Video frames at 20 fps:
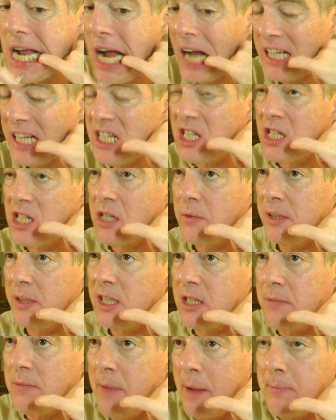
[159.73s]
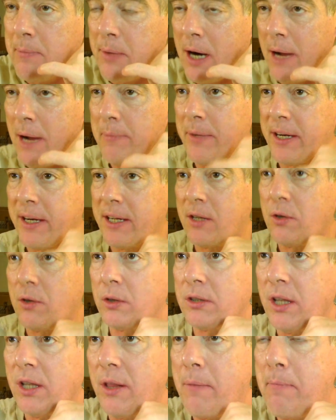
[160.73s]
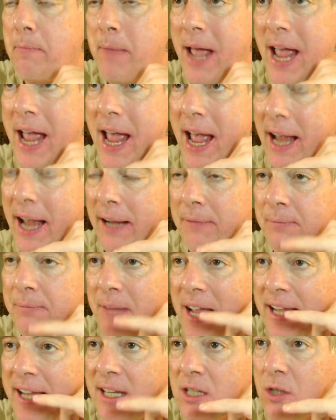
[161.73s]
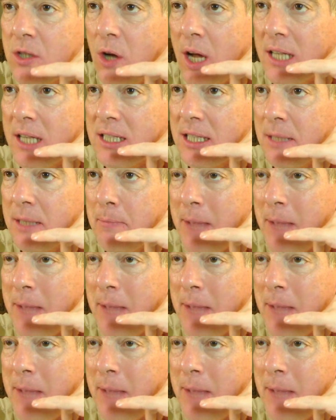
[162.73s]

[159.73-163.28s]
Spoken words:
I just switched my primary goal to the back. I exhaust the